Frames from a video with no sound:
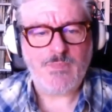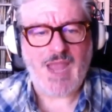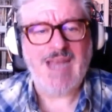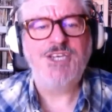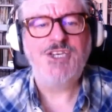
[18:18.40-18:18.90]

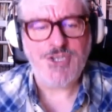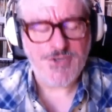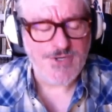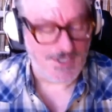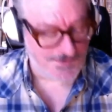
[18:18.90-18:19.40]

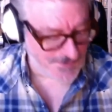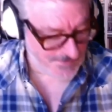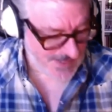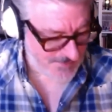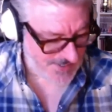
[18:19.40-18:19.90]
endured from
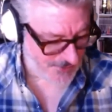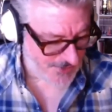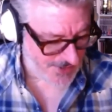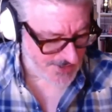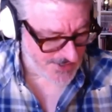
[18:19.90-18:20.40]
that
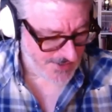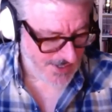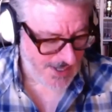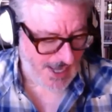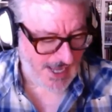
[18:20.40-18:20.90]
period,
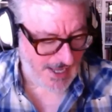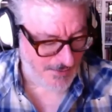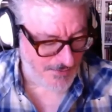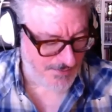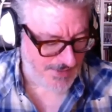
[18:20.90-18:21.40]

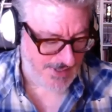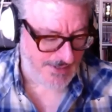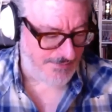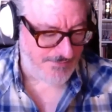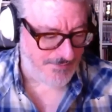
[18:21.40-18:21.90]
would
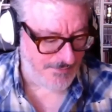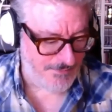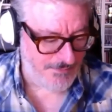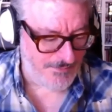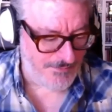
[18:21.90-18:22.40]
be
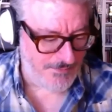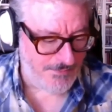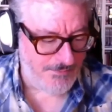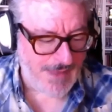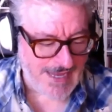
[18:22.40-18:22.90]

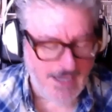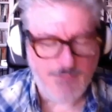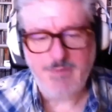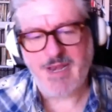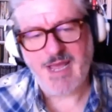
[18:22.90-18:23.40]
mainly
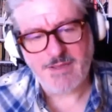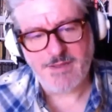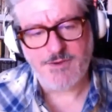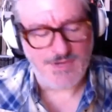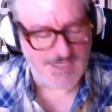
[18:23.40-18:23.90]
women. Agatha
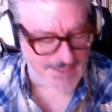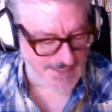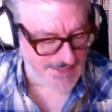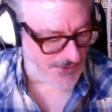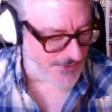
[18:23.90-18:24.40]
Christie,
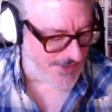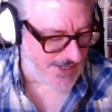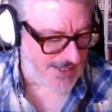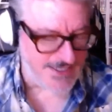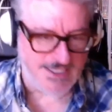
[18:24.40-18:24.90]
Dorothy
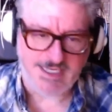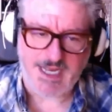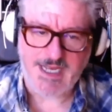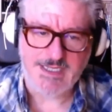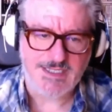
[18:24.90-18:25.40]
L.
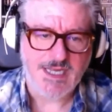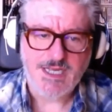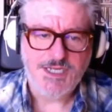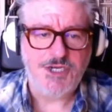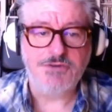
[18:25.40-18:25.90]
Sayers,
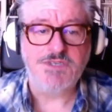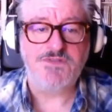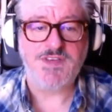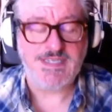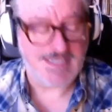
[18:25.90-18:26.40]

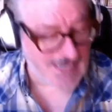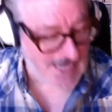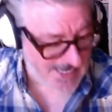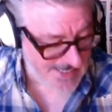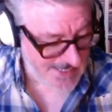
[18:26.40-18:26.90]
Josephine
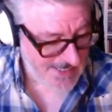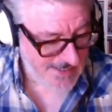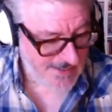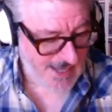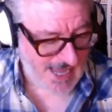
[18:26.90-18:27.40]
Tay,
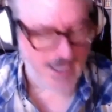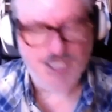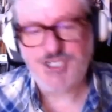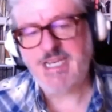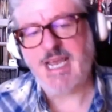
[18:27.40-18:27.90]

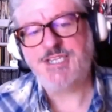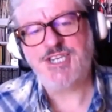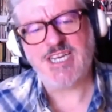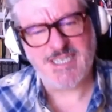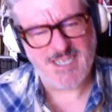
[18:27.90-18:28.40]
G.K.
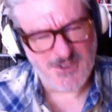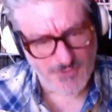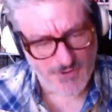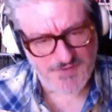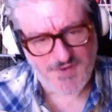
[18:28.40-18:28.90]
Chesterton, who
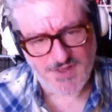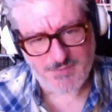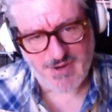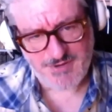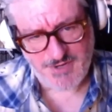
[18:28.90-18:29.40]
wrote the Father
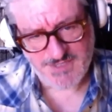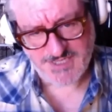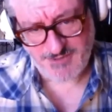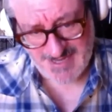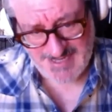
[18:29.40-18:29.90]
Brown novels as
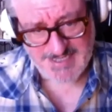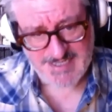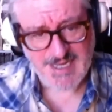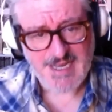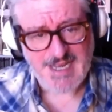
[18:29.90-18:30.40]
well.
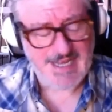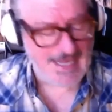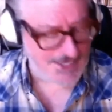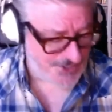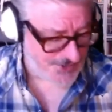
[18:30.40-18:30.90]
He
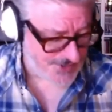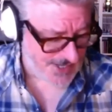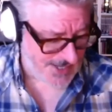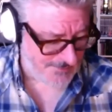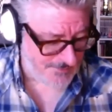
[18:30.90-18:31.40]
endured.
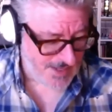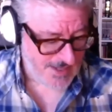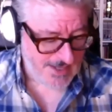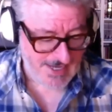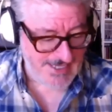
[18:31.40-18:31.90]

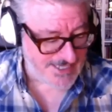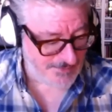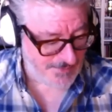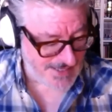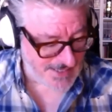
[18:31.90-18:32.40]
E.C.
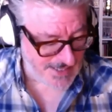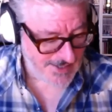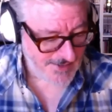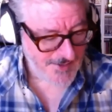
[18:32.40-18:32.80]
Bentley.